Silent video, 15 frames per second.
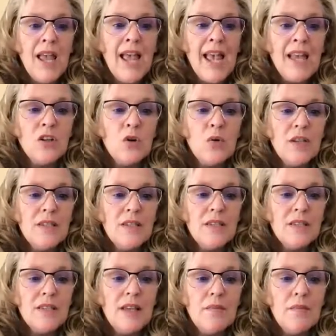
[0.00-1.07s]
And
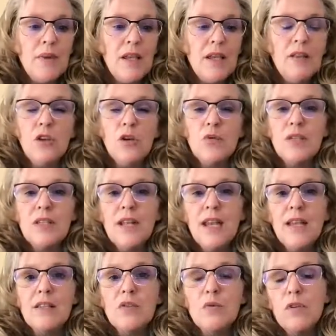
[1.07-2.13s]
quizzes can be low
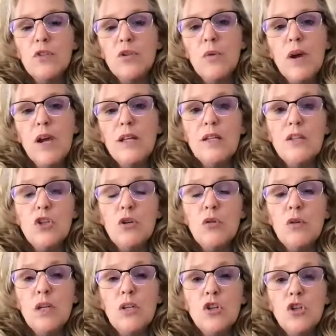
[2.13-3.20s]
stakes. What's great is you
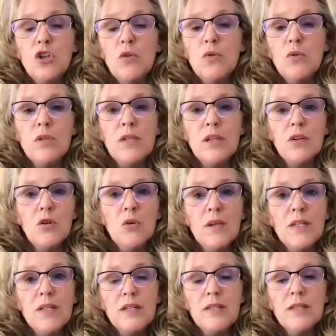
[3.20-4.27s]
can choose in
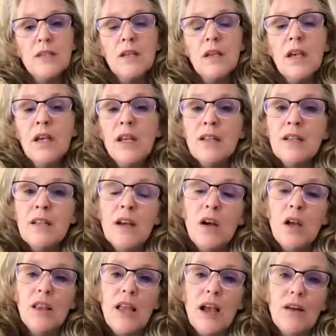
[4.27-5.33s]
quizzes to
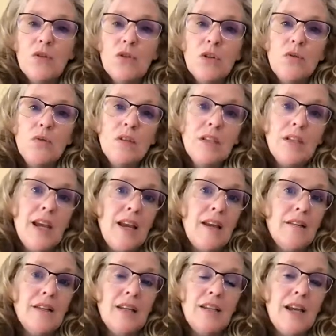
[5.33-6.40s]
allow students
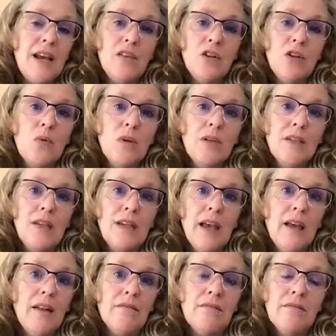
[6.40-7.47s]
to take the quiz
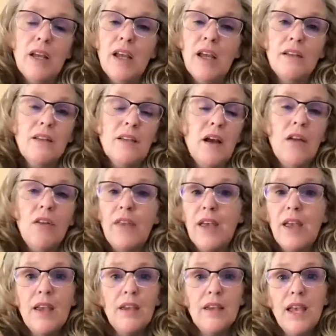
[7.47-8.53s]
again until
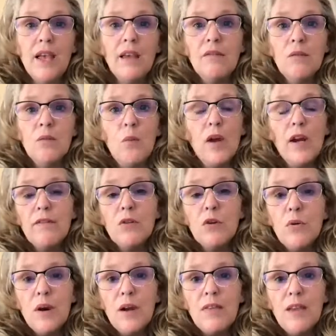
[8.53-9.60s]
they get whatever
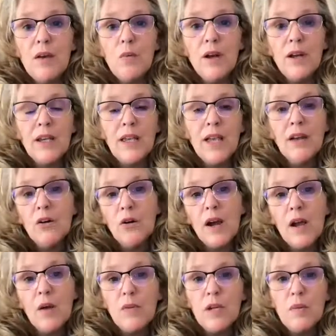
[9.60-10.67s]
grade they want to get or
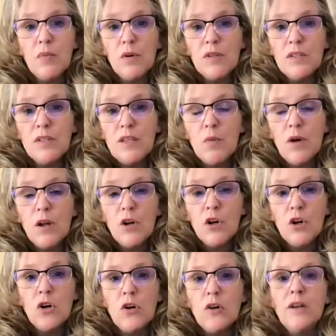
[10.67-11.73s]
how many points they want to
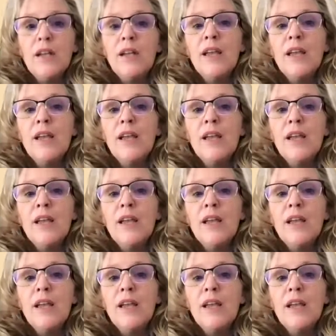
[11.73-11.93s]
earn.